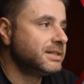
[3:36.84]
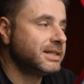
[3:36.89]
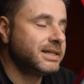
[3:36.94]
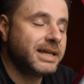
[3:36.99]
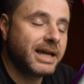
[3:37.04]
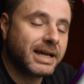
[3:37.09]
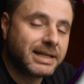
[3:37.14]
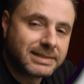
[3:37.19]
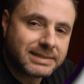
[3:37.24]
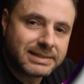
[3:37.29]
So
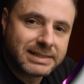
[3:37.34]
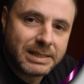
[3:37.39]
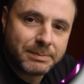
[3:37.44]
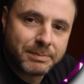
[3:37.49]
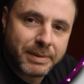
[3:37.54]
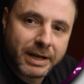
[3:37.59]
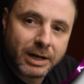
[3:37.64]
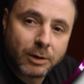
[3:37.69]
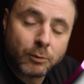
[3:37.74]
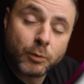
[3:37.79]
here in
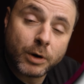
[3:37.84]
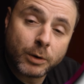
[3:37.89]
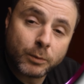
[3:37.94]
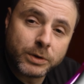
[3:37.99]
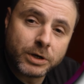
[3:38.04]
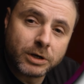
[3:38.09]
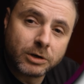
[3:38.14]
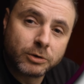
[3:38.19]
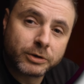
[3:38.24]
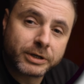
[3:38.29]
cPanel, what
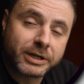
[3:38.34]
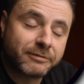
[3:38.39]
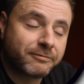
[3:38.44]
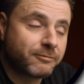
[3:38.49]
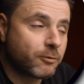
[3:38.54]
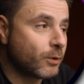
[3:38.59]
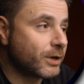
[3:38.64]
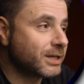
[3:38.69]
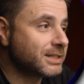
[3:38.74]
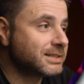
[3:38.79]
we are looking
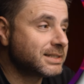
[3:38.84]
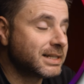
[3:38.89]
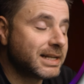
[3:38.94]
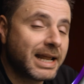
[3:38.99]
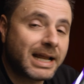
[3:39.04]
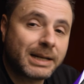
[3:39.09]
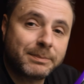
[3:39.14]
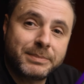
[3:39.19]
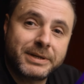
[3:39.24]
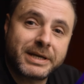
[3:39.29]
for is
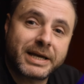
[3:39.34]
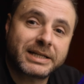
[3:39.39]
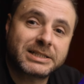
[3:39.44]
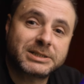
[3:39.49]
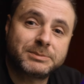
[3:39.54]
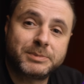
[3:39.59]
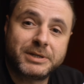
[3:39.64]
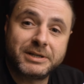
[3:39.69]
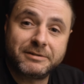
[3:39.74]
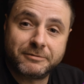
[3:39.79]
select
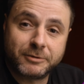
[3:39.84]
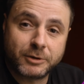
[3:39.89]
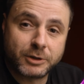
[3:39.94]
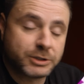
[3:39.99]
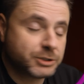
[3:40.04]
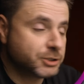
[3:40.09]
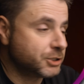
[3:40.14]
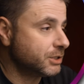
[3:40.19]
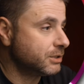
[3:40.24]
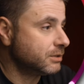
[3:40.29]
PHP
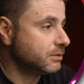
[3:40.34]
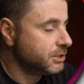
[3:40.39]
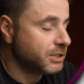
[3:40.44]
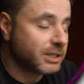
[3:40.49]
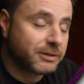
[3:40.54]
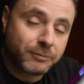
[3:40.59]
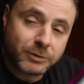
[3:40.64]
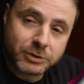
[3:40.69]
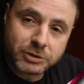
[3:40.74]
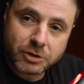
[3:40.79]
version.
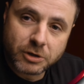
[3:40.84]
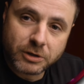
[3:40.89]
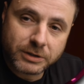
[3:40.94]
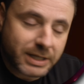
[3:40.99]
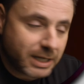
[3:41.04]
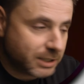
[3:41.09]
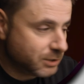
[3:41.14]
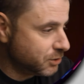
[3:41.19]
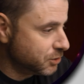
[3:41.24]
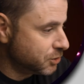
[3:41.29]
So if we scroll
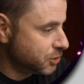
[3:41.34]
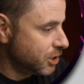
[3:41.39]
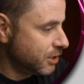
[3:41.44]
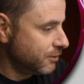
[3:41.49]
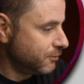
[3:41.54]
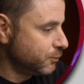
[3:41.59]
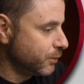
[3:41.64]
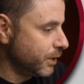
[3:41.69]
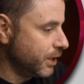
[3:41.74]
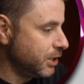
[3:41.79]
down to
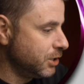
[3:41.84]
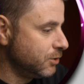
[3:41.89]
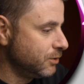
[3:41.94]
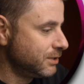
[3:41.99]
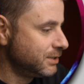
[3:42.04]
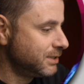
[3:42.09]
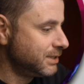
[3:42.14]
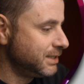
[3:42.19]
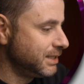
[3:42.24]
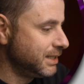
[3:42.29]
software,
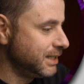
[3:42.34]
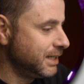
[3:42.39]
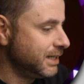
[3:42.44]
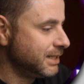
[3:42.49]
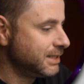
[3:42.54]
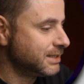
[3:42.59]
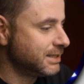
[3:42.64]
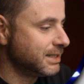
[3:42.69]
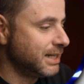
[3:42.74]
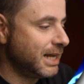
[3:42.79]
you'll see
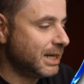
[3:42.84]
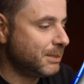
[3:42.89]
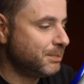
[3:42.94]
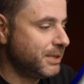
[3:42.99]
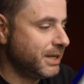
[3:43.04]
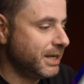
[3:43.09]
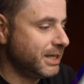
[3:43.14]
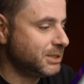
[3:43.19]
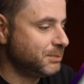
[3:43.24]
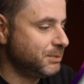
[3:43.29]
select
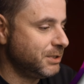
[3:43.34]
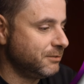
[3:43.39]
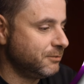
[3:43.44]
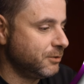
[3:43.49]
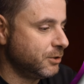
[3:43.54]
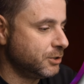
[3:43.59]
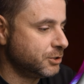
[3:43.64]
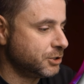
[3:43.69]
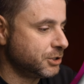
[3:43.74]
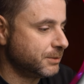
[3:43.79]
PHP
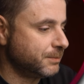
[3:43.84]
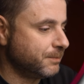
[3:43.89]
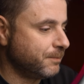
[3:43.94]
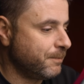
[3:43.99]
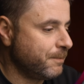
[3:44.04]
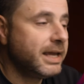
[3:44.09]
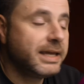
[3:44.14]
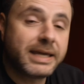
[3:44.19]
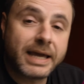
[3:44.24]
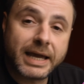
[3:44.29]
version.
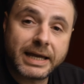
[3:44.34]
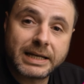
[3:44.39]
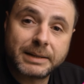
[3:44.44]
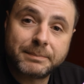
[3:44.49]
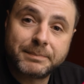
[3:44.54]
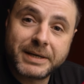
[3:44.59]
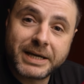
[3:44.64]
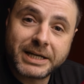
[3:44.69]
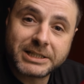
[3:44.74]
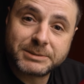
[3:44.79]
Here in the
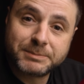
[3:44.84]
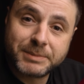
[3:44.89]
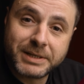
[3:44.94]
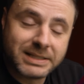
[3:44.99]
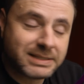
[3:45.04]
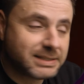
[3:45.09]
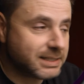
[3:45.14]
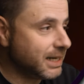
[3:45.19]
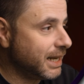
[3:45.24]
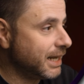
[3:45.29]

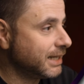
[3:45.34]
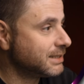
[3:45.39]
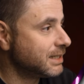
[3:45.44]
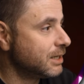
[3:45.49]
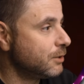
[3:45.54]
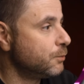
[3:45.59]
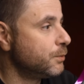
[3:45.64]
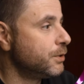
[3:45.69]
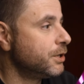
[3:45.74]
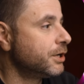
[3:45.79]
PHP
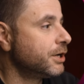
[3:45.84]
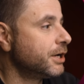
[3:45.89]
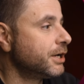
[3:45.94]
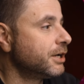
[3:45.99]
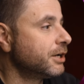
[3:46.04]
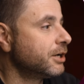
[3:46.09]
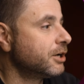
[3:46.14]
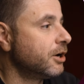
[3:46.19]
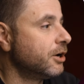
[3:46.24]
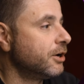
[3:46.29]
selector, we are going
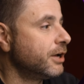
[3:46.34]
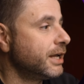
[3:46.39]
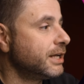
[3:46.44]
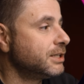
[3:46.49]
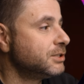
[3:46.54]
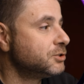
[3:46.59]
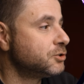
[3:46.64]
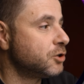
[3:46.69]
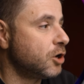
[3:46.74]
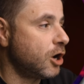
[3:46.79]
to go
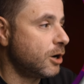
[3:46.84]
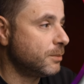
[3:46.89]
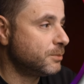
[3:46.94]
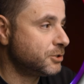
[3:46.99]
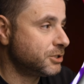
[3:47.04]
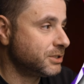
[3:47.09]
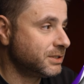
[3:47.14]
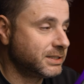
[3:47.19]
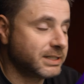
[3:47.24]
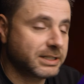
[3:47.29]
into
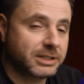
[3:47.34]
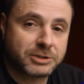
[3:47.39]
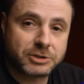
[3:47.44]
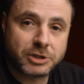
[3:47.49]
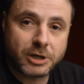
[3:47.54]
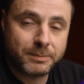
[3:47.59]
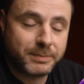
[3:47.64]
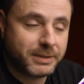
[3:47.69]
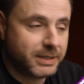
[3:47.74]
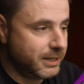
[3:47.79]
options at the
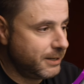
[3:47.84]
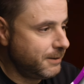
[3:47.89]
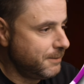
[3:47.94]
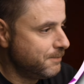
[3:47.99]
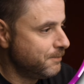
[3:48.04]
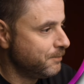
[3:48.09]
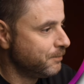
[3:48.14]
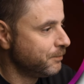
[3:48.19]
top here.